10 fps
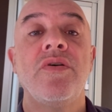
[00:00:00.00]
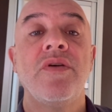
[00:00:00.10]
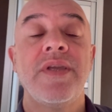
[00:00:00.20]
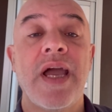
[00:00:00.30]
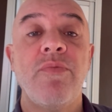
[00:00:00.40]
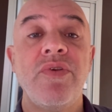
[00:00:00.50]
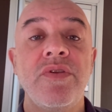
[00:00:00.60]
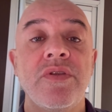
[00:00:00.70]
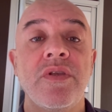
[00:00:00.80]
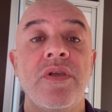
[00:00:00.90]

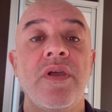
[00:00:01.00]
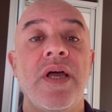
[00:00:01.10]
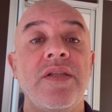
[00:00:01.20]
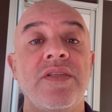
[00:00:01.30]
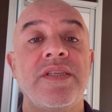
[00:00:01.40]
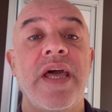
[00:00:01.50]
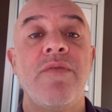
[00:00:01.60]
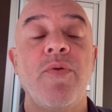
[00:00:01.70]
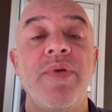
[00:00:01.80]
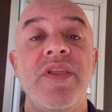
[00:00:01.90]
cameras and setting them
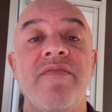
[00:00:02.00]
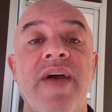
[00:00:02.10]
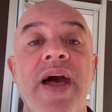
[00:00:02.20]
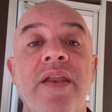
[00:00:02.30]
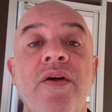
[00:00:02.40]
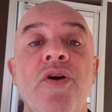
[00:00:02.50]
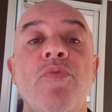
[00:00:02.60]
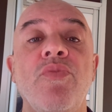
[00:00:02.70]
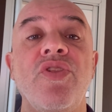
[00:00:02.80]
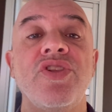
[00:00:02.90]
up in your van,
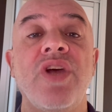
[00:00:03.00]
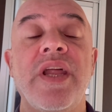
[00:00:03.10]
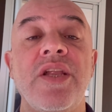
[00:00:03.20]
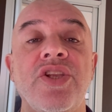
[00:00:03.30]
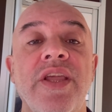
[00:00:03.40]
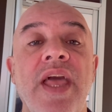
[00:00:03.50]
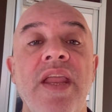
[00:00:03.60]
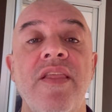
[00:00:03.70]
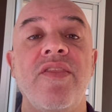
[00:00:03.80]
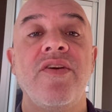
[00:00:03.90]
but there's not actually
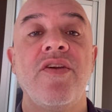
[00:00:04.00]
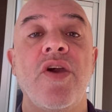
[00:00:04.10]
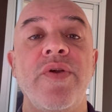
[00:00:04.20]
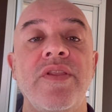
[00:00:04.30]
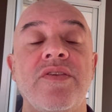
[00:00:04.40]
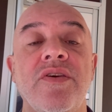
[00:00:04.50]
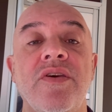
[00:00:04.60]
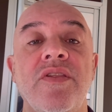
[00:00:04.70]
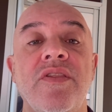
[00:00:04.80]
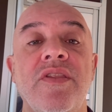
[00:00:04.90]
any that go
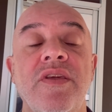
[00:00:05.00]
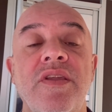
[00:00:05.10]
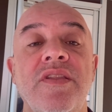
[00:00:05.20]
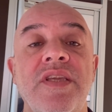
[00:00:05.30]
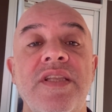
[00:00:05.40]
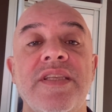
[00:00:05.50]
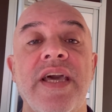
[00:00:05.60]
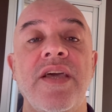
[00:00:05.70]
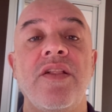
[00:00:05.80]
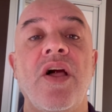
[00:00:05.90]
into the
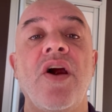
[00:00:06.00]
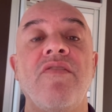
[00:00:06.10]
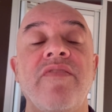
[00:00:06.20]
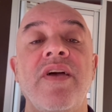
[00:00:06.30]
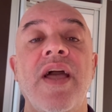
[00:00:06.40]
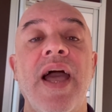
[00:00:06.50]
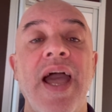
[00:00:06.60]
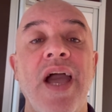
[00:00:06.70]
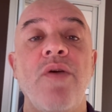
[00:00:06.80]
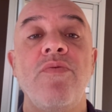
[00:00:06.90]
detail of
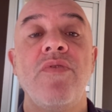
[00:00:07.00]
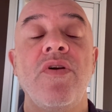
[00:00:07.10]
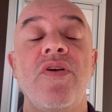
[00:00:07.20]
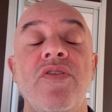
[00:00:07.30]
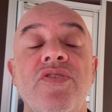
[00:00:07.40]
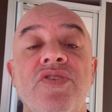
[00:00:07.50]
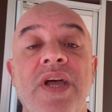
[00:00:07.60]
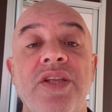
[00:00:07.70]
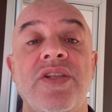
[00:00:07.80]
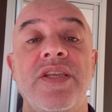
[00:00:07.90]
how to actually